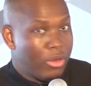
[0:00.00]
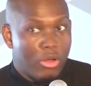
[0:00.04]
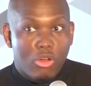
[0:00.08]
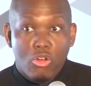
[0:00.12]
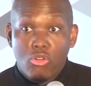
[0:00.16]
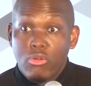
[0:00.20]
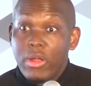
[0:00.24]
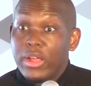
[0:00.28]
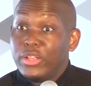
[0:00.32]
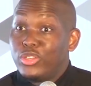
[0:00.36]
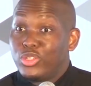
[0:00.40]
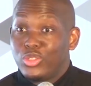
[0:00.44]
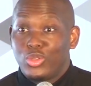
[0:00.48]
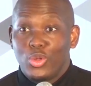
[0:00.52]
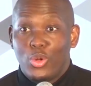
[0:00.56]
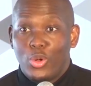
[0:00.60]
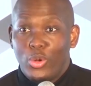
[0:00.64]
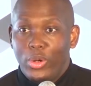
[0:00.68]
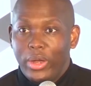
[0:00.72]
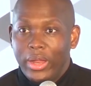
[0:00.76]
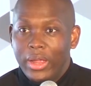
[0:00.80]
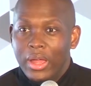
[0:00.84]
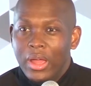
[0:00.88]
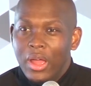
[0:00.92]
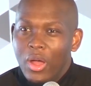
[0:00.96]
Great
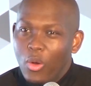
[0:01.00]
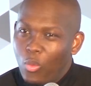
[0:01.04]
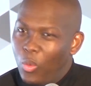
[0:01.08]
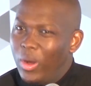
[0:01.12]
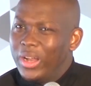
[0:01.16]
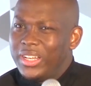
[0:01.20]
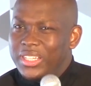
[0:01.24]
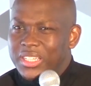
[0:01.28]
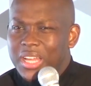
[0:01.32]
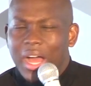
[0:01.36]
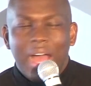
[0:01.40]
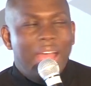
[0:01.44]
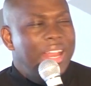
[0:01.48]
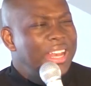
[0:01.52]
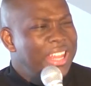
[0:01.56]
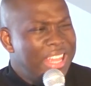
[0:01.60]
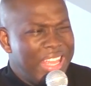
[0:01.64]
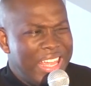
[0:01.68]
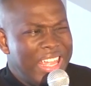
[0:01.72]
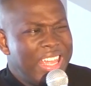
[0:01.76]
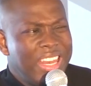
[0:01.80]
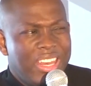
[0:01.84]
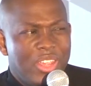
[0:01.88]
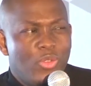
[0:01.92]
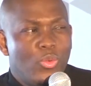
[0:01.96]
story. One
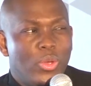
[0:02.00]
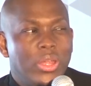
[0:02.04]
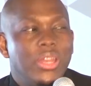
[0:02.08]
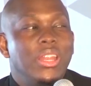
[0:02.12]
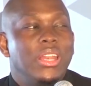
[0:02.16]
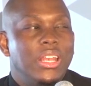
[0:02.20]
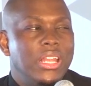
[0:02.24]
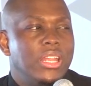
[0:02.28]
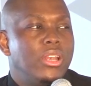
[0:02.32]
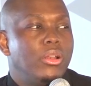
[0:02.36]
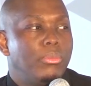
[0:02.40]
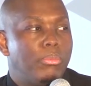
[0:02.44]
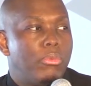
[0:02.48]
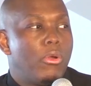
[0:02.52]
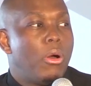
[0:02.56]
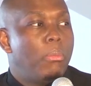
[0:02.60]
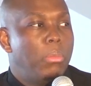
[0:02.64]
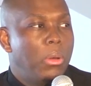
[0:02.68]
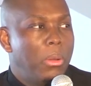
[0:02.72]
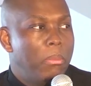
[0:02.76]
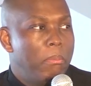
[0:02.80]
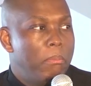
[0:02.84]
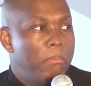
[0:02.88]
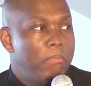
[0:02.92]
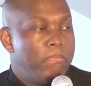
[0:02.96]
tiny, eeny-weeny little
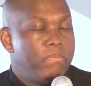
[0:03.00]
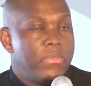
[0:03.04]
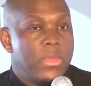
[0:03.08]
problem,